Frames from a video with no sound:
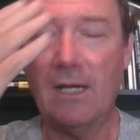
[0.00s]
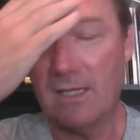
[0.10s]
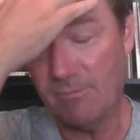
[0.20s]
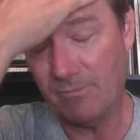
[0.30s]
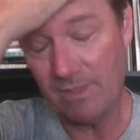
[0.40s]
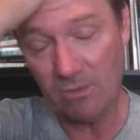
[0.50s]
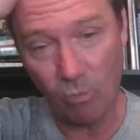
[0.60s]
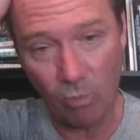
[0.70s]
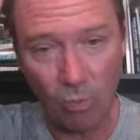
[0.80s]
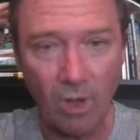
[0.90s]

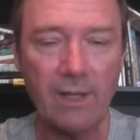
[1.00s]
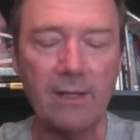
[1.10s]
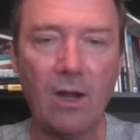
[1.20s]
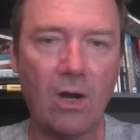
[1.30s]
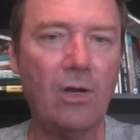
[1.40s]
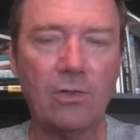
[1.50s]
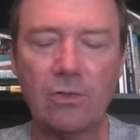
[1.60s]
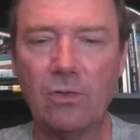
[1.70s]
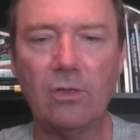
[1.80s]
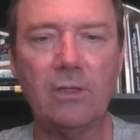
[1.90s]
in one
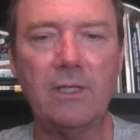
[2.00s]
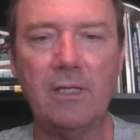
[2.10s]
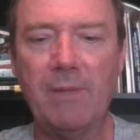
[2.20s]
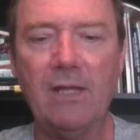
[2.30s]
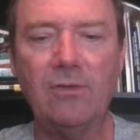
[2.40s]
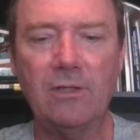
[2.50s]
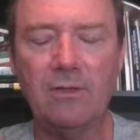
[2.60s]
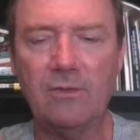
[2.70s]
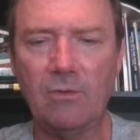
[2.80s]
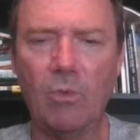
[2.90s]
article, he
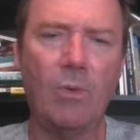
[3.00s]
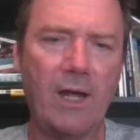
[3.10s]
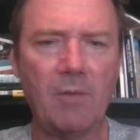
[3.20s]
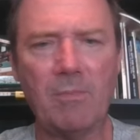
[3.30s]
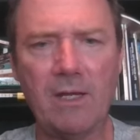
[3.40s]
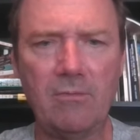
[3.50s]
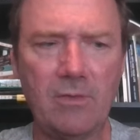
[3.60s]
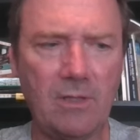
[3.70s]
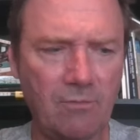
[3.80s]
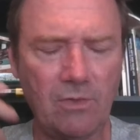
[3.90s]
basically said, well, why am I
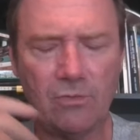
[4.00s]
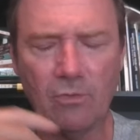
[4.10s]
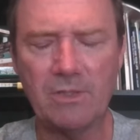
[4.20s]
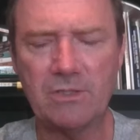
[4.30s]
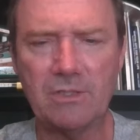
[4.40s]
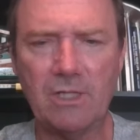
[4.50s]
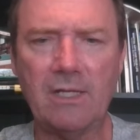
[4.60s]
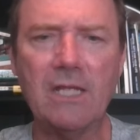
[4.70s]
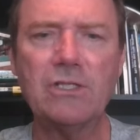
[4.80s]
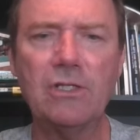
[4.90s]
giving so much
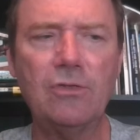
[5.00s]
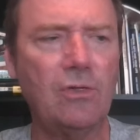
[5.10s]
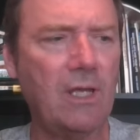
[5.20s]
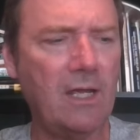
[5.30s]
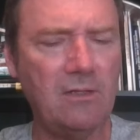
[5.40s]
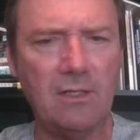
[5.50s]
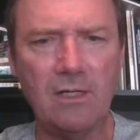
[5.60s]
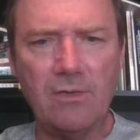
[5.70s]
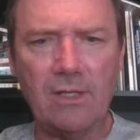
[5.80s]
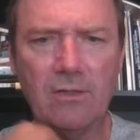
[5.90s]
attention to the
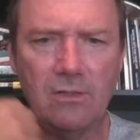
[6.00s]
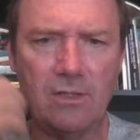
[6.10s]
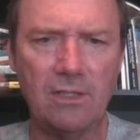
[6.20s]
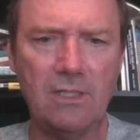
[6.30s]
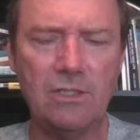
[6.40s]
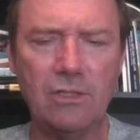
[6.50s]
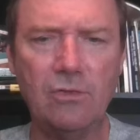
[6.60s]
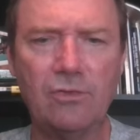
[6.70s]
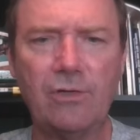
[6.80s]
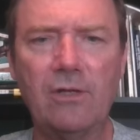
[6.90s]
idea that the ninja
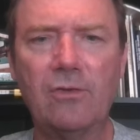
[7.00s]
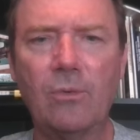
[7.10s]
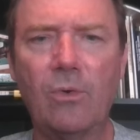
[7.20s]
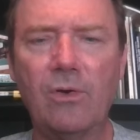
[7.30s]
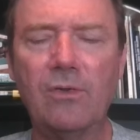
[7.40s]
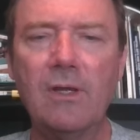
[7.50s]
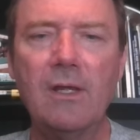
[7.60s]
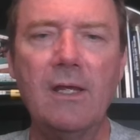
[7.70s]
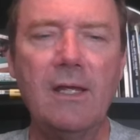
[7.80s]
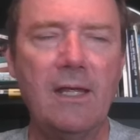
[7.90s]
use straight swords?
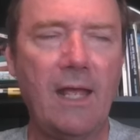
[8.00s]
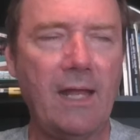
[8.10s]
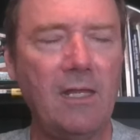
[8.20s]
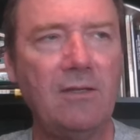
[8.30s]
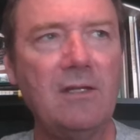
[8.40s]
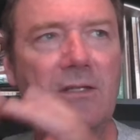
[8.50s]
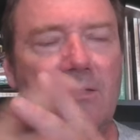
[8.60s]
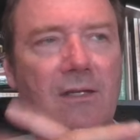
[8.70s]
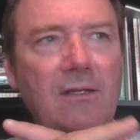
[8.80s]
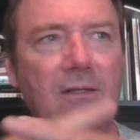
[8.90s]
And he essentially
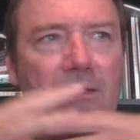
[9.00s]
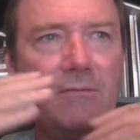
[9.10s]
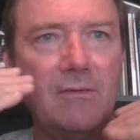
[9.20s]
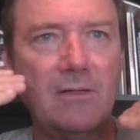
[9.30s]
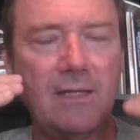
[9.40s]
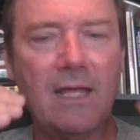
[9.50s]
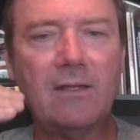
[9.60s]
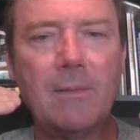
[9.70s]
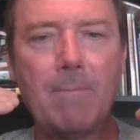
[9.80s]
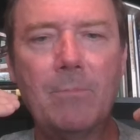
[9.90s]
says
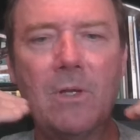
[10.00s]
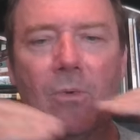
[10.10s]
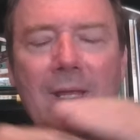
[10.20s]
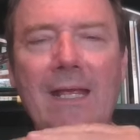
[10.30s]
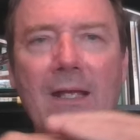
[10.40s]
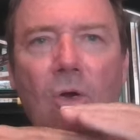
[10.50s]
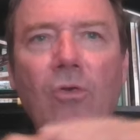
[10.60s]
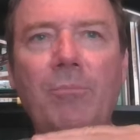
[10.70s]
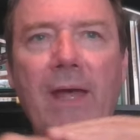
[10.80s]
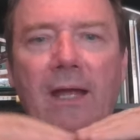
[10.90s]
that, it
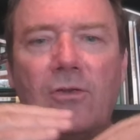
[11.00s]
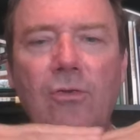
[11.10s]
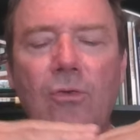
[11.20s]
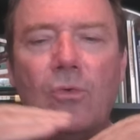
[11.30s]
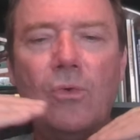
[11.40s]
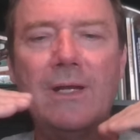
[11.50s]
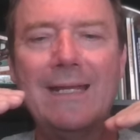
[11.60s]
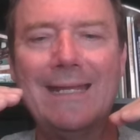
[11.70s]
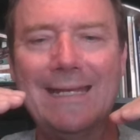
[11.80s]
goes back to